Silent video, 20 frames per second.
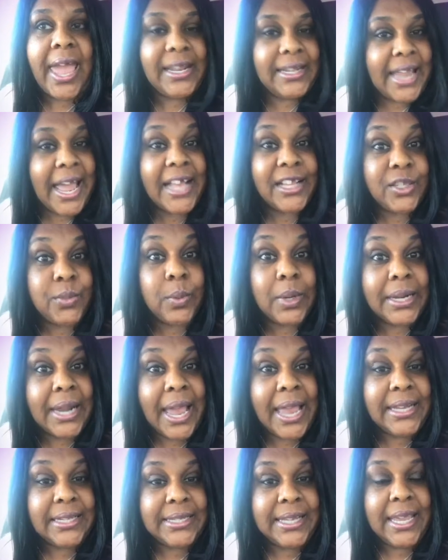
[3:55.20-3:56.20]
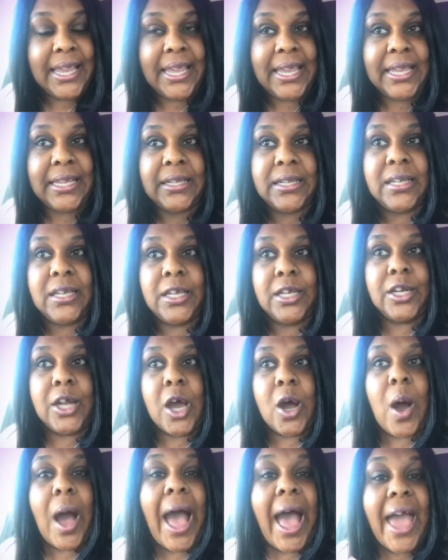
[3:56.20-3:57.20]
and that's what I did. You
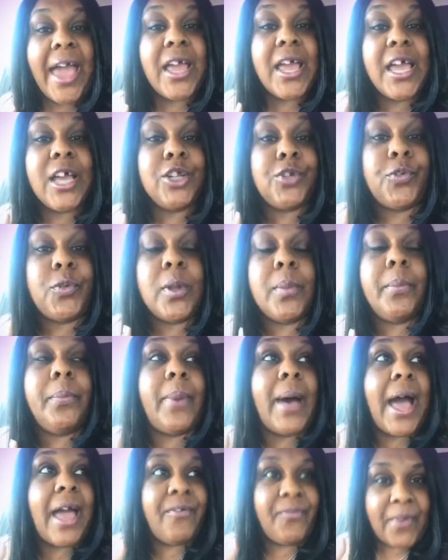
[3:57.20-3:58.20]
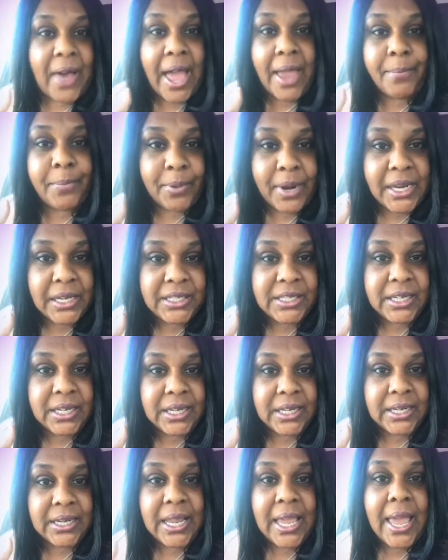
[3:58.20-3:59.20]
know, by
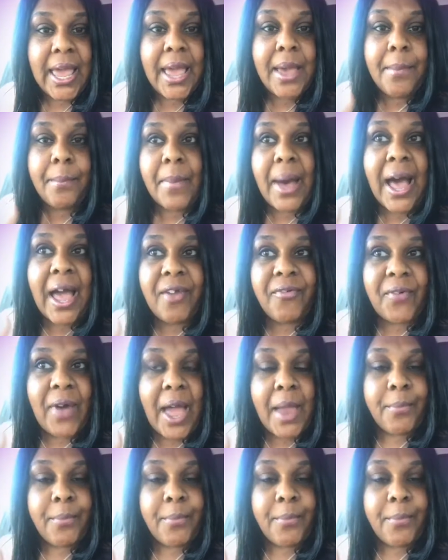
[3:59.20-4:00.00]
vibration, my